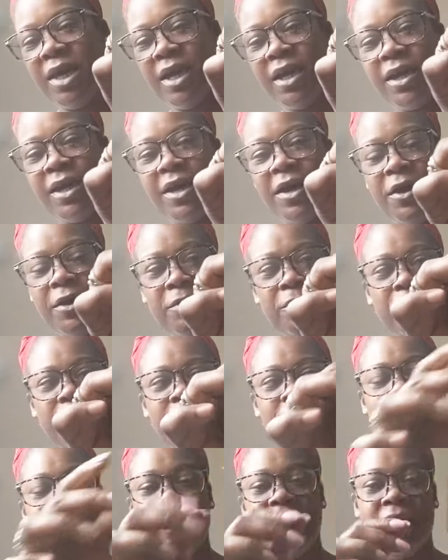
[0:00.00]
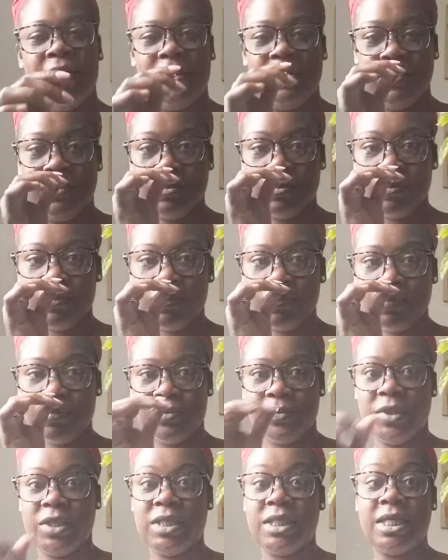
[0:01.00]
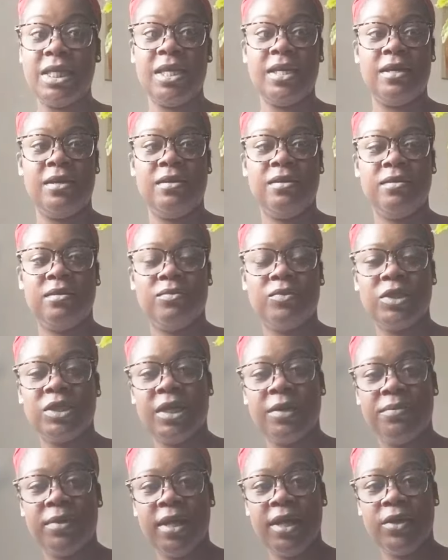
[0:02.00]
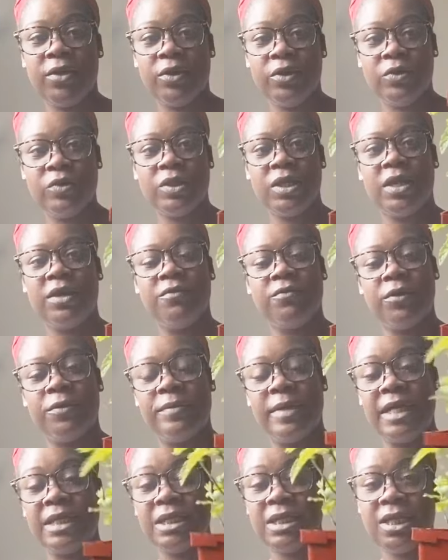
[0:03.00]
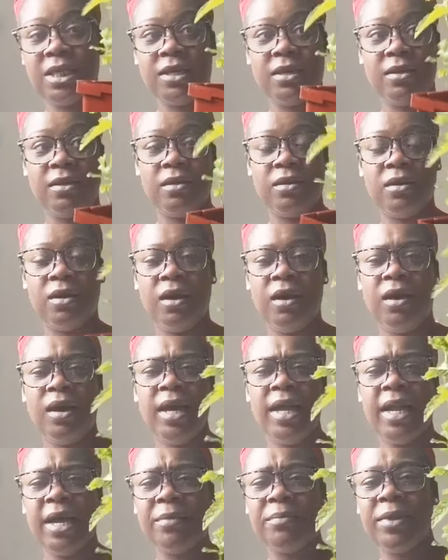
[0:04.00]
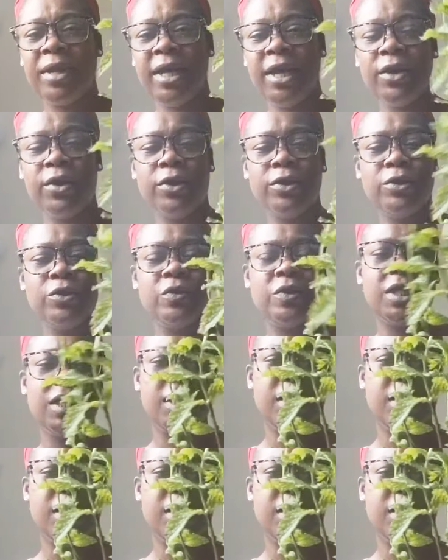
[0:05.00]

gum or mint tea, which I plan on using it for mint tea, and I plan on using it